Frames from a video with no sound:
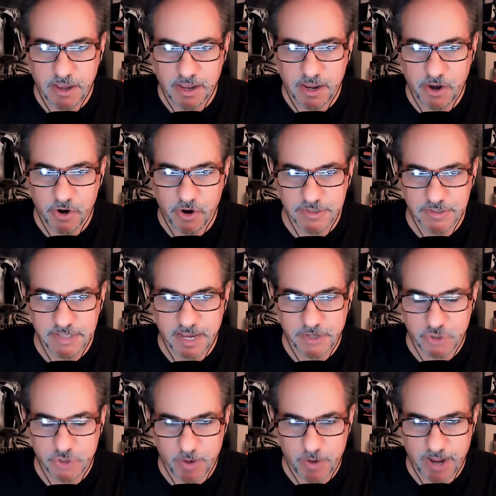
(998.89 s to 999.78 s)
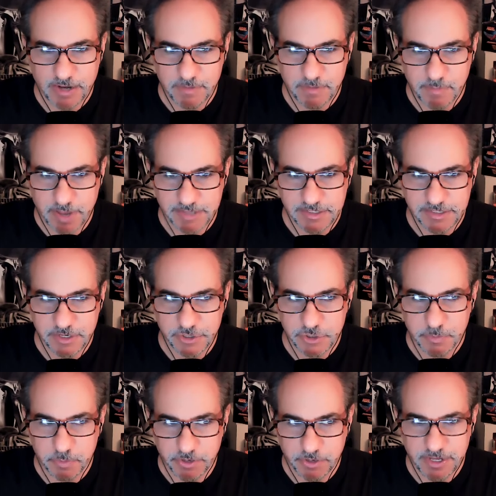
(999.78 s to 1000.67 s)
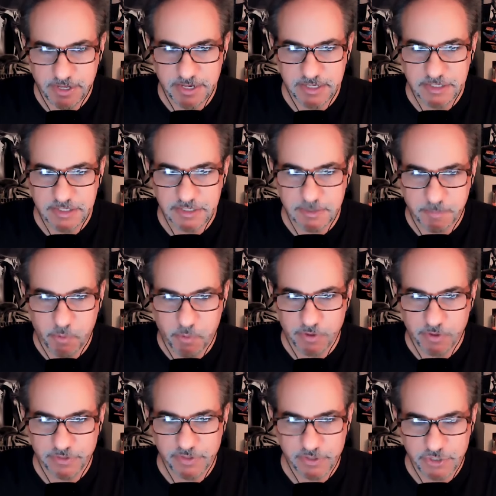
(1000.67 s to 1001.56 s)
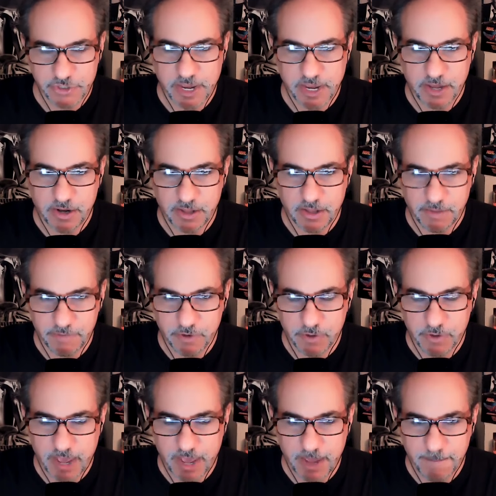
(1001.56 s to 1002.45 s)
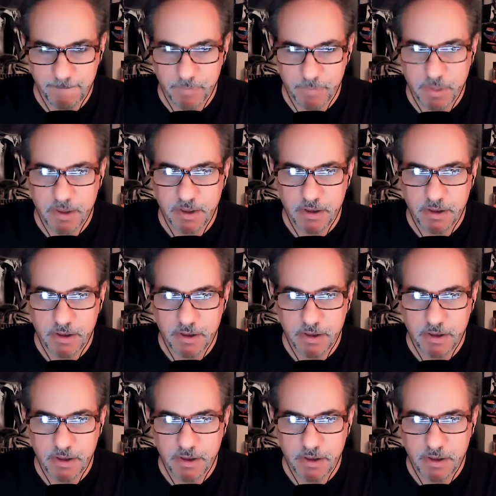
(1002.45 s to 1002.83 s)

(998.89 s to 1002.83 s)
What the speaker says: Here's a direct message. Please support the channel if you can.